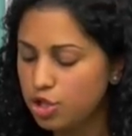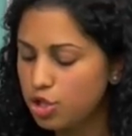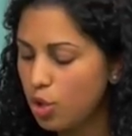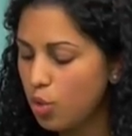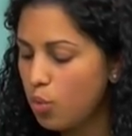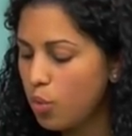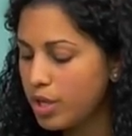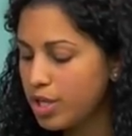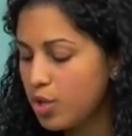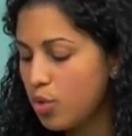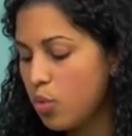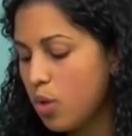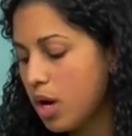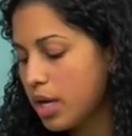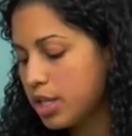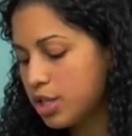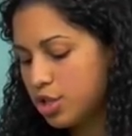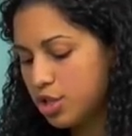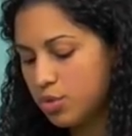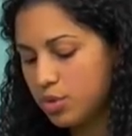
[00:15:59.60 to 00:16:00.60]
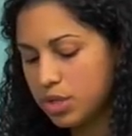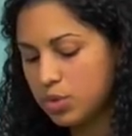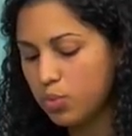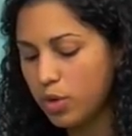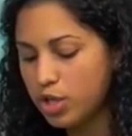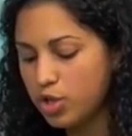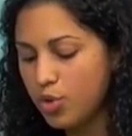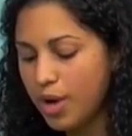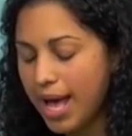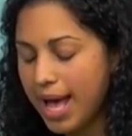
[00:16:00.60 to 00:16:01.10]
So what you wanna do is
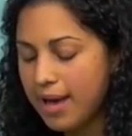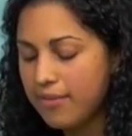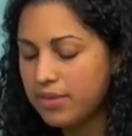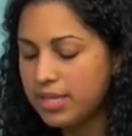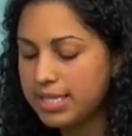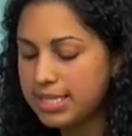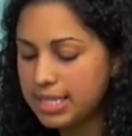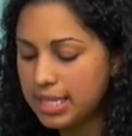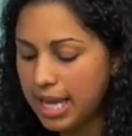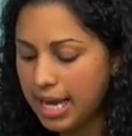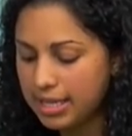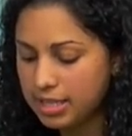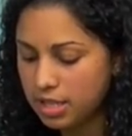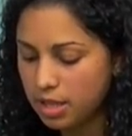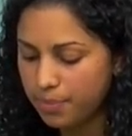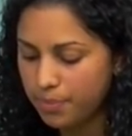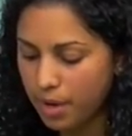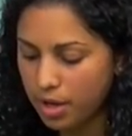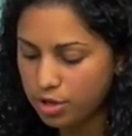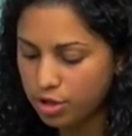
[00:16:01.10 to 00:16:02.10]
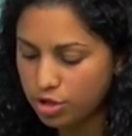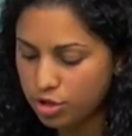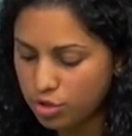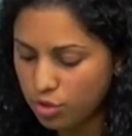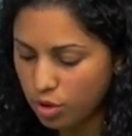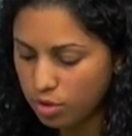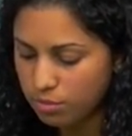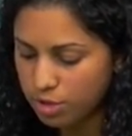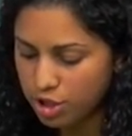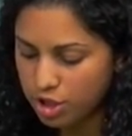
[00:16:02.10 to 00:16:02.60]
when you have this lined up on your
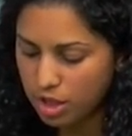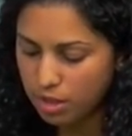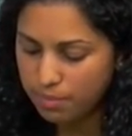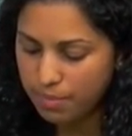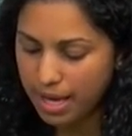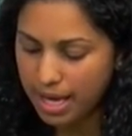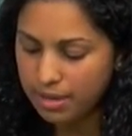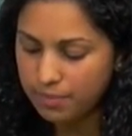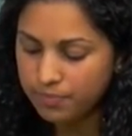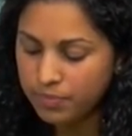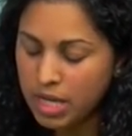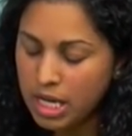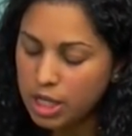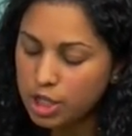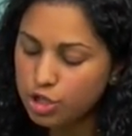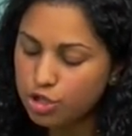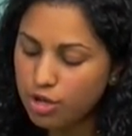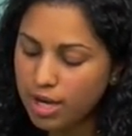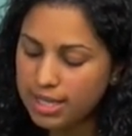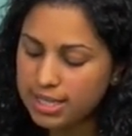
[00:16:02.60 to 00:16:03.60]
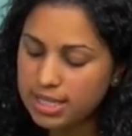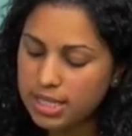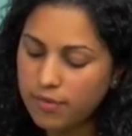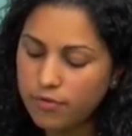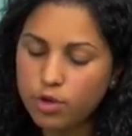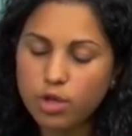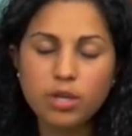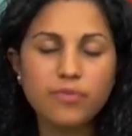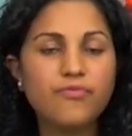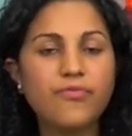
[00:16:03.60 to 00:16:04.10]
sewing machine bed, try to see
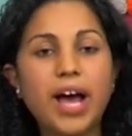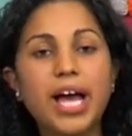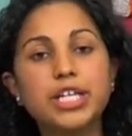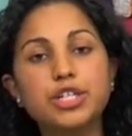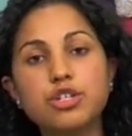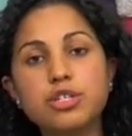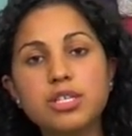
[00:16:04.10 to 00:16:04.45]
if you can find